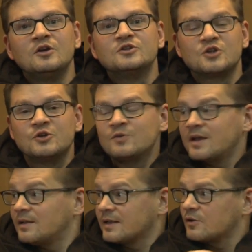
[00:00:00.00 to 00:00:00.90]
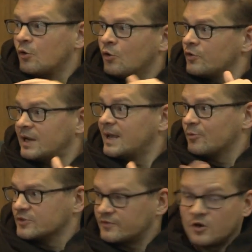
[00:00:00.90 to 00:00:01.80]
So you get like all the
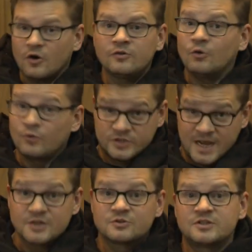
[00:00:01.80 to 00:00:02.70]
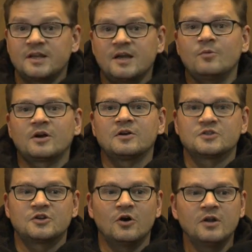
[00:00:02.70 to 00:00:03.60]
laborers have gone, all the actual CIA
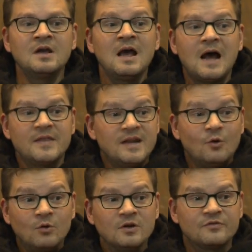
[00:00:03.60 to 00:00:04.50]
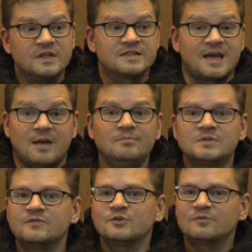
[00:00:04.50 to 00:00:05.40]
workers are gone, and then in all of these
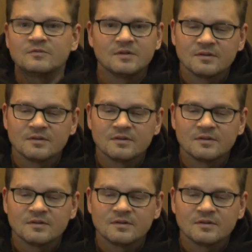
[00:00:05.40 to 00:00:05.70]
camps, if you